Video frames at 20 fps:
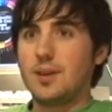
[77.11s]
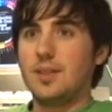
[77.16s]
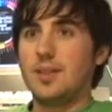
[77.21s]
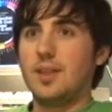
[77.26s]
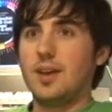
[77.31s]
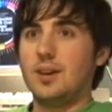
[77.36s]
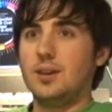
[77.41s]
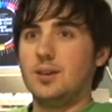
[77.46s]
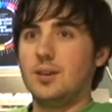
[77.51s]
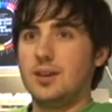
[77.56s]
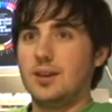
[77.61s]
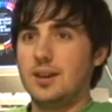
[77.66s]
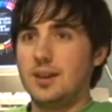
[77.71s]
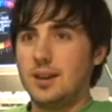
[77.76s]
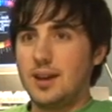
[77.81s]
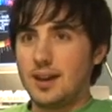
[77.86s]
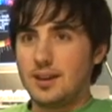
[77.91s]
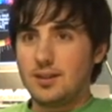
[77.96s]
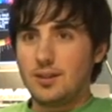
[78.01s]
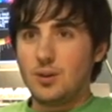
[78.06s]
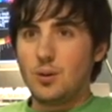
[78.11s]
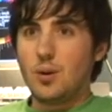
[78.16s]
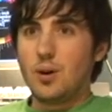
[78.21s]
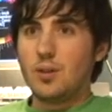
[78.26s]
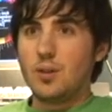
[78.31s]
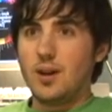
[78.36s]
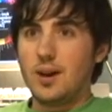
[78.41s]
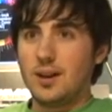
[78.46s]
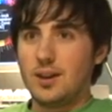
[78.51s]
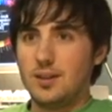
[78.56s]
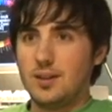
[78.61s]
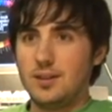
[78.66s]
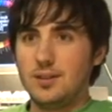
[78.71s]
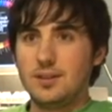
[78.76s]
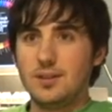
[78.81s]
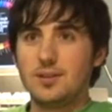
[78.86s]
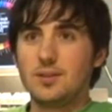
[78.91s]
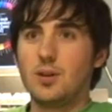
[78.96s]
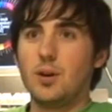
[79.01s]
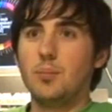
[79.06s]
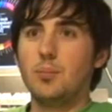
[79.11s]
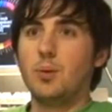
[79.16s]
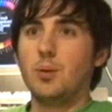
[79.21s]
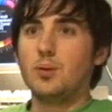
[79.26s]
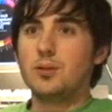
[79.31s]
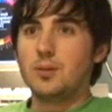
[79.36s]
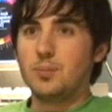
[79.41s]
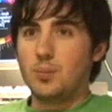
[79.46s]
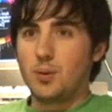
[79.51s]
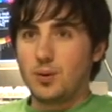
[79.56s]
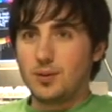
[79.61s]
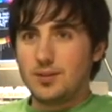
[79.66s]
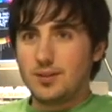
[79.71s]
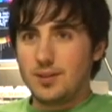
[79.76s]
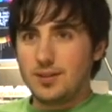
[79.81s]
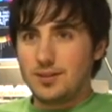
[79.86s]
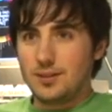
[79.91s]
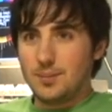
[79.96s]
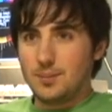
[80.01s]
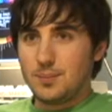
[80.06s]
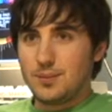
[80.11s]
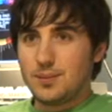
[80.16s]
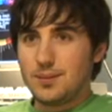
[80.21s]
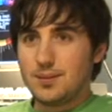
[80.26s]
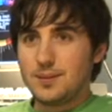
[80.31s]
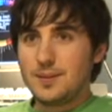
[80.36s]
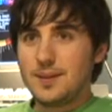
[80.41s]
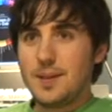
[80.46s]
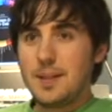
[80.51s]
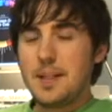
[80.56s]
and that you could connect and go online on these things called bulletin board systems.